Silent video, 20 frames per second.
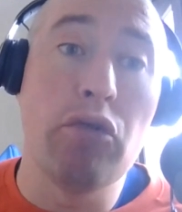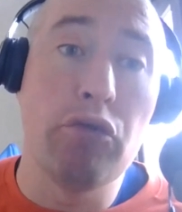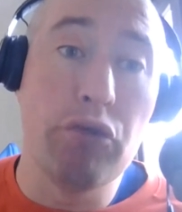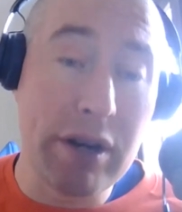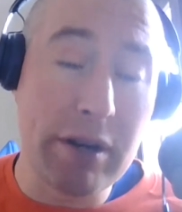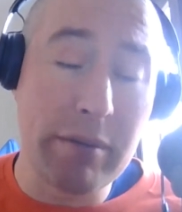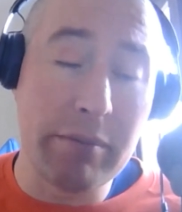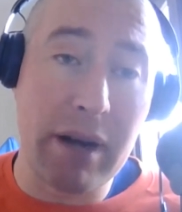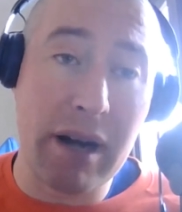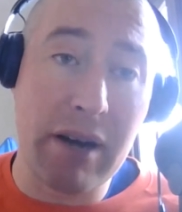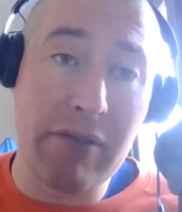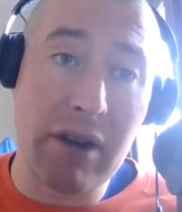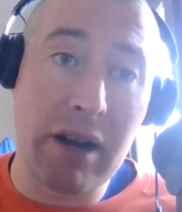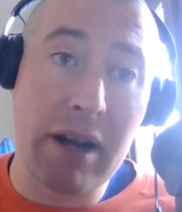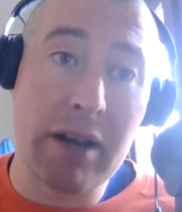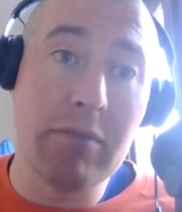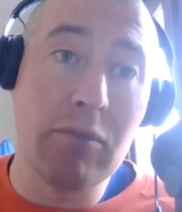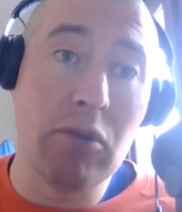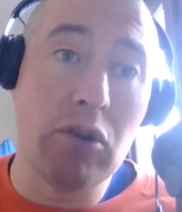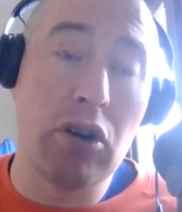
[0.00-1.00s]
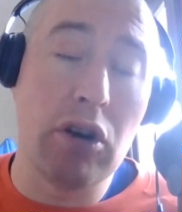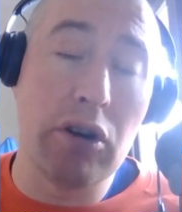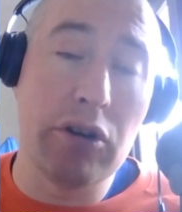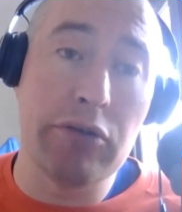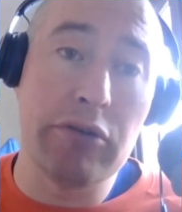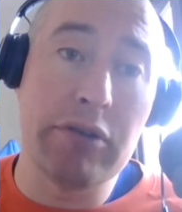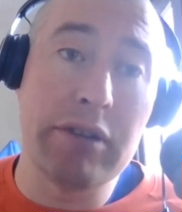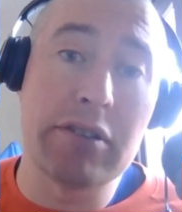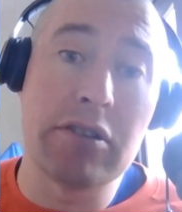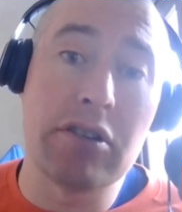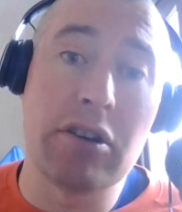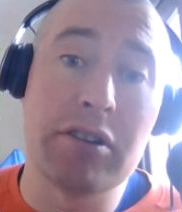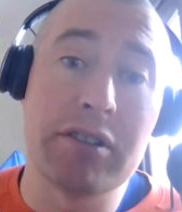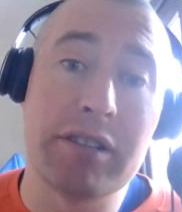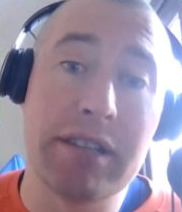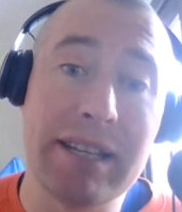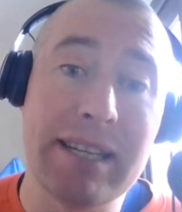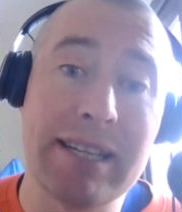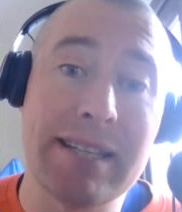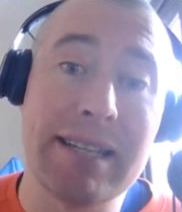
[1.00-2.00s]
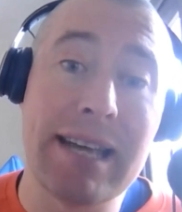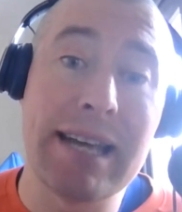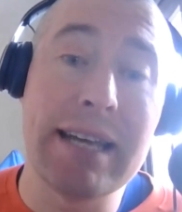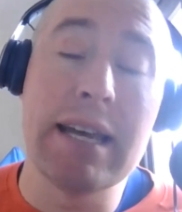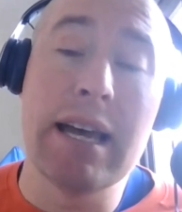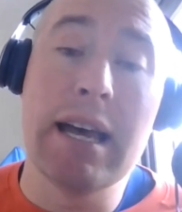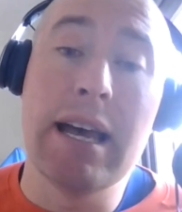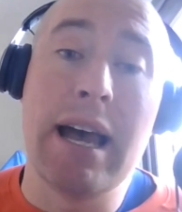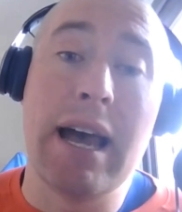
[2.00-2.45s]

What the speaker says: ridden by Ryan Moore on 3 starts to this date.